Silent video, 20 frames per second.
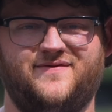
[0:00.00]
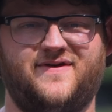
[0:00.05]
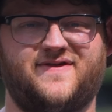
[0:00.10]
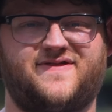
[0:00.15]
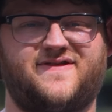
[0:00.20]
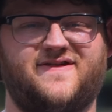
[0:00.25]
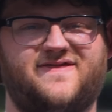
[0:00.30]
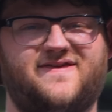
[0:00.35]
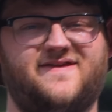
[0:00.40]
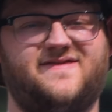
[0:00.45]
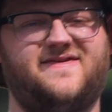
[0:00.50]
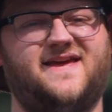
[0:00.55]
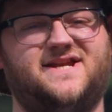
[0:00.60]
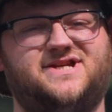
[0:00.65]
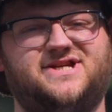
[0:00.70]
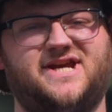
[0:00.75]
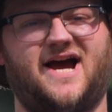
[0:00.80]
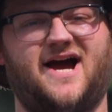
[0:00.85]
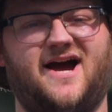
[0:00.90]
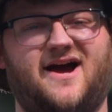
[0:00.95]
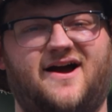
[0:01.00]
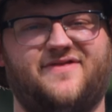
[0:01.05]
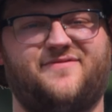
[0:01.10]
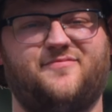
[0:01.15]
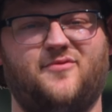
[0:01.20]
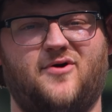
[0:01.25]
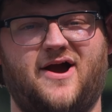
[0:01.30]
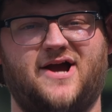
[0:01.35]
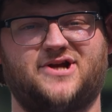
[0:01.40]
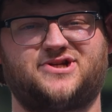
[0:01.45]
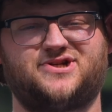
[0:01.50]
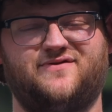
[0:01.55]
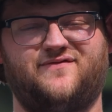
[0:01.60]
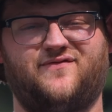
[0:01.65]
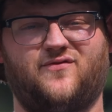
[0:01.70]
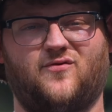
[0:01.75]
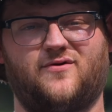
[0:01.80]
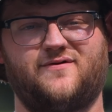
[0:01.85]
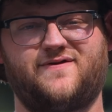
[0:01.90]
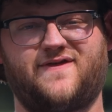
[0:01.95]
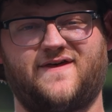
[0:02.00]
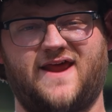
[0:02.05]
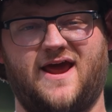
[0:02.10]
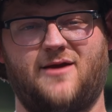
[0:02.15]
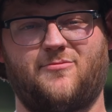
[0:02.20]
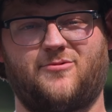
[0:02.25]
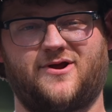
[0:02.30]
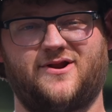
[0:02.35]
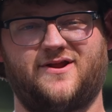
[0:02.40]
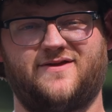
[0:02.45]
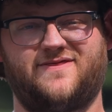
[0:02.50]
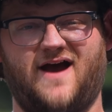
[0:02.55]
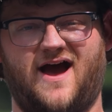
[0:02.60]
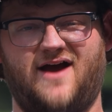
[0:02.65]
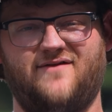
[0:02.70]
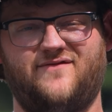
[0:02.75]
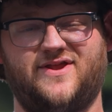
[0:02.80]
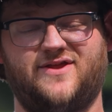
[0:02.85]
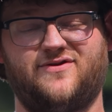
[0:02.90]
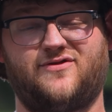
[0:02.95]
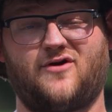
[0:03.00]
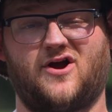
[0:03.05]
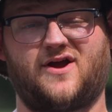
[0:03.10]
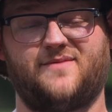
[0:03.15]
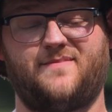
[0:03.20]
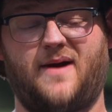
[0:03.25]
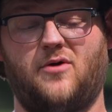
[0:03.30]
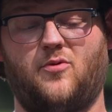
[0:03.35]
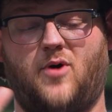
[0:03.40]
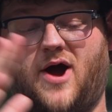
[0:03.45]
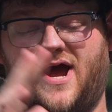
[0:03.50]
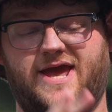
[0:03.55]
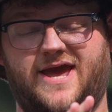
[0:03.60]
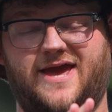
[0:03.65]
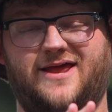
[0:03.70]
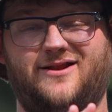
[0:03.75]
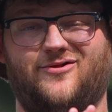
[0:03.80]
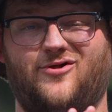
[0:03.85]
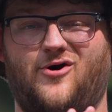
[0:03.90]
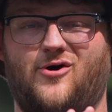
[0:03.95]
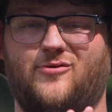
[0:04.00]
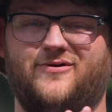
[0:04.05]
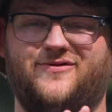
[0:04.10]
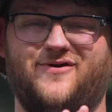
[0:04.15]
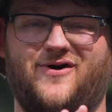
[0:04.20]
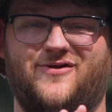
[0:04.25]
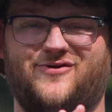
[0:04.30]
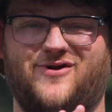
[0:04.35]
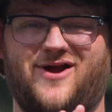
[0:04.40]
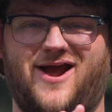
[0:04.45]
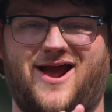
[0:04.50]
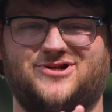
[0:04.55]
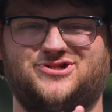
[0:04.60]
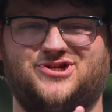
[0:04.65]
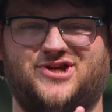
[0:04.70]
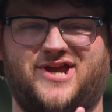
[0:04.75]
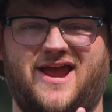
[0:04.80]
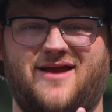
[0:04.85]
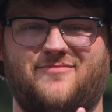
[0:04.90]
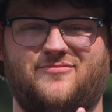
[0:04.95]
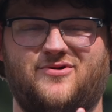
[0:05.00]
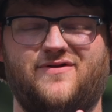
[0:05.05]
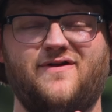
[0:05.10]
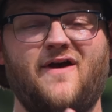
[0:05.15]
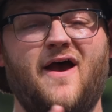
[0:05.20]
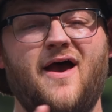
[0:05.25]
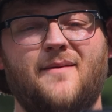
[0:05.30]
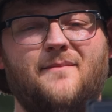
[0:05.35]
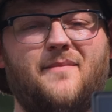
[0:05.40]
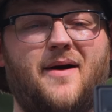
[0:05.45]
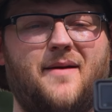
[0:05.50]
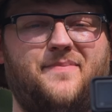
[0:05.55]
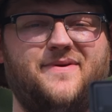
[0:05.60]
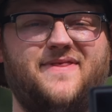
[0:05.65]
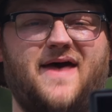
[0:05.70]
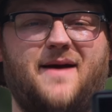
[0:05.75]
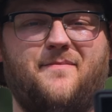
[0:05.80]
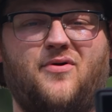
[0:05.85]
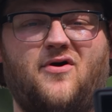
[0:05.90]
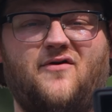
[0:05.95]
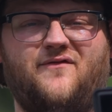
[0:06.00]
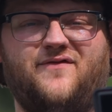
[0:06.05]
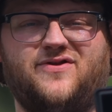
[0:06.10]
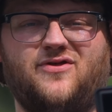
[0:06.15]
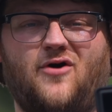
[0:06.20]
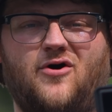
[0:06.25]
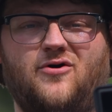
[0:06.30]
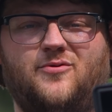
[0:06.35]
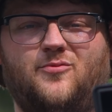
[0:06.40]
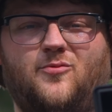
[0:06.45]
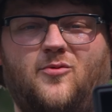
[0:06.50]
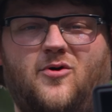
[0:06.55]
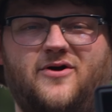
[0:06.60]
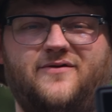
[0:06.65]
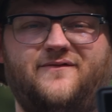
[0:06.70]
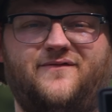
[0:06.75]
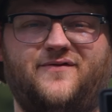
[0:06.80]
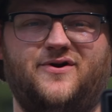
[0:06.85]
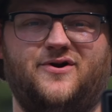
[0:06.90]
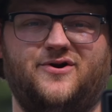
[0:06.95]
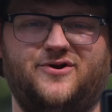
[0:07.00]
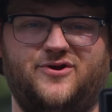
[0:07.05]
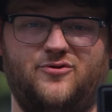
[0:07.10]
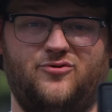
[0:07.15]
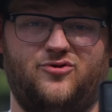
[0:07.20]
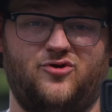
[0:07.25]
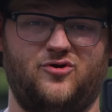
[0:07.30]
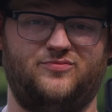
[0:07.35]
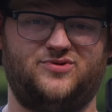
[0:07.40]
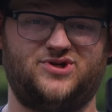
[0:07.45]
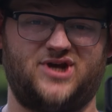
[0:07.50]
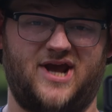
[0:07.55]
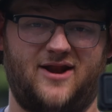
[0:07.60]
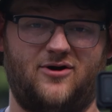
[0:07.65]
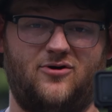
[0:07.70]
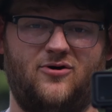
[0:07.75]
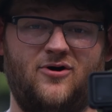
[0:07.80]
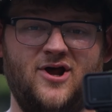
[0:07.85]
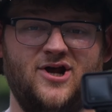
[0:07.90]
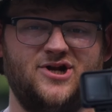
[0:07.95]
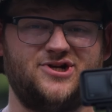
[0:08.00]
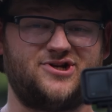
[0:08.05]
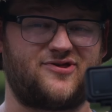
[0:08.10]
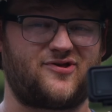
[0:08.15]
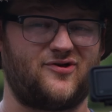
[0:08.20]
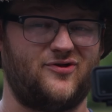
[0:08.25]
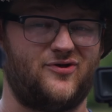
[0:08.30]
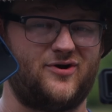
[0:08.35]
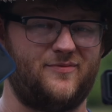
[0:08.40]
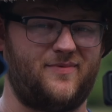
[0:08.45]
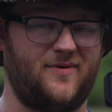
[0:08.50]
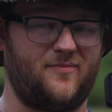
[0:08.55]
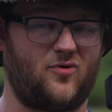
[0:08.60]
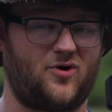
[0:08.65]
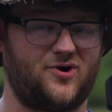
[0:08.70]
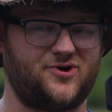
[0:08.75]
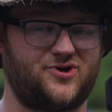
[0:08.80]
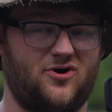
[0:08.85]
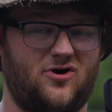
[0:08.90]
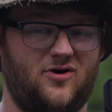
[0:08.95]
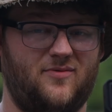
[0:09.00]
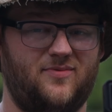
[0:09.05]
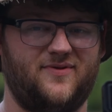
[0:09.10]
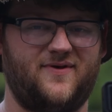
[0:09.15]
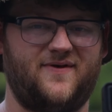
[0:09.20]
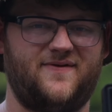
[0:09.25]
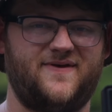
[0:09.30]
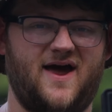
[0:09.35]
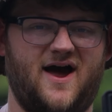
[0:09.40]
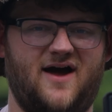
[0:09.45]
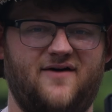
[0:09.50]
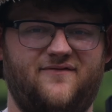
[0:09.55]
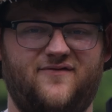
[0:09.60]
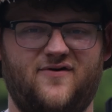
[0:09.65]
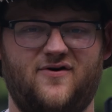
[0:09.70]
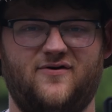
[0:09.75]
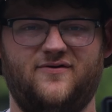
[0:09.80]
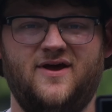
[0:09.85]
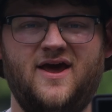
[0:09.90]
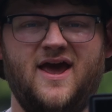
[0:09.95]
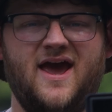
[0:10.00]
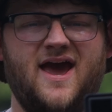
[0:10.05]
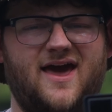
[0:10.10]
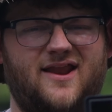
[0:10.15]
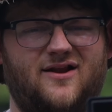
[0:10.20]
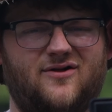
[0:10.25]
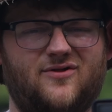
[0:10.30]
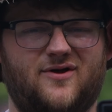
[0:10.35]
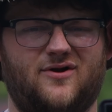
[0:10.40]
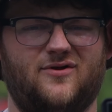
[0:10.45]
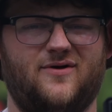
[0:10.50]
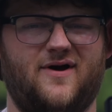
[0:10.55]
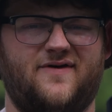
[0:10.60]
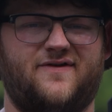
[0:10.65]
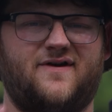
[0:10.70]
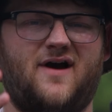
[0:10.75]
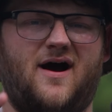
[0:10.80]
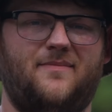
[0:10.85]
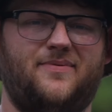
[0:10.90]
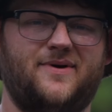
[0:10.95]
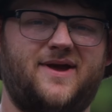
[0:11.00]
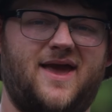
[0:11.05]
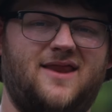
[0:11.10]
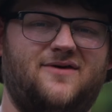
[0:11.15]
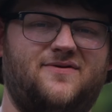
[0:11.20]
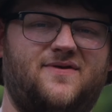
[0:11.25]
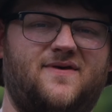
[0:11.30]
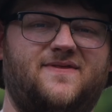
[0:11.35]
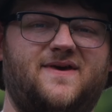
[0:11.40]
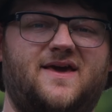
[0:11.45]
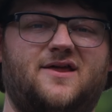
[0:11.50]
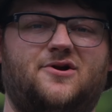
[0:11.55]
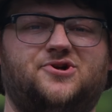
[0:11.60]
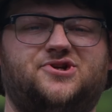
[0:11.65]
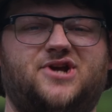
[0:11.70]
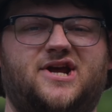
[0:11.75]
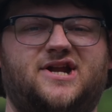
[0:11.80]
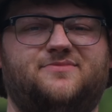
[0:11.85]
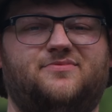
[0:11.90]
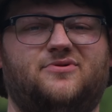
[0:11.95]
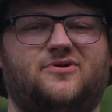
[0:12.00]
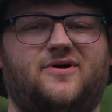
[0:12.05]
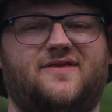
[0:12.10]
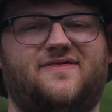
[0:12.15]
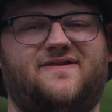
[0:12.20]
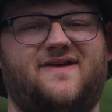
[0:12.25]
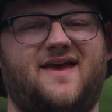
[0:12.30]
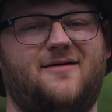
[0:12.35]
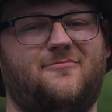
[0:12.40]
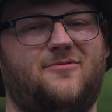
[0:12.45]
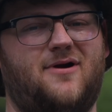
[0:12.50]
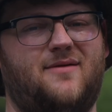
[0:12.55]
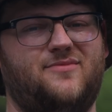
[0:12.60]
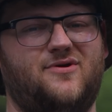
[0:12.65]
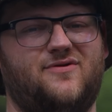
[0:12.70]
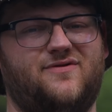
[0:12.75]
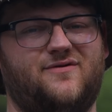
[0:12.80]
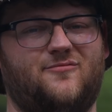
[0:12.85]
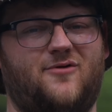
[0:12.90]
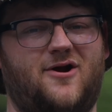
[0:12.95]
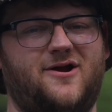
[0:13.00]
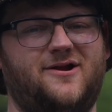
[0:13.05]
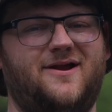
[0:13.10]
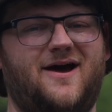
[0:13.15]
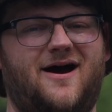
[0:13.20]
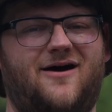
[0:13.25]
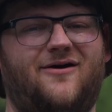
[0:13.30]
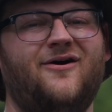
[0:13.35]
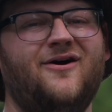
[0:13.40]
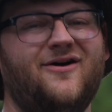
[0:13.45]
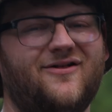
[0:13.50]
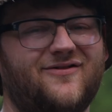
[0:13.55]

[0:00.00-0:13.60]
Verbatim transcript: This is the DJI Osmo Action 4. Today we're going to dive in and talk about why it, along with other action cameras, might be that perfect all-in-one for your YouTube channel. Just a little bit more durable than the iPhone and a little less complicated than the interchangeable lens camera I'm using right now.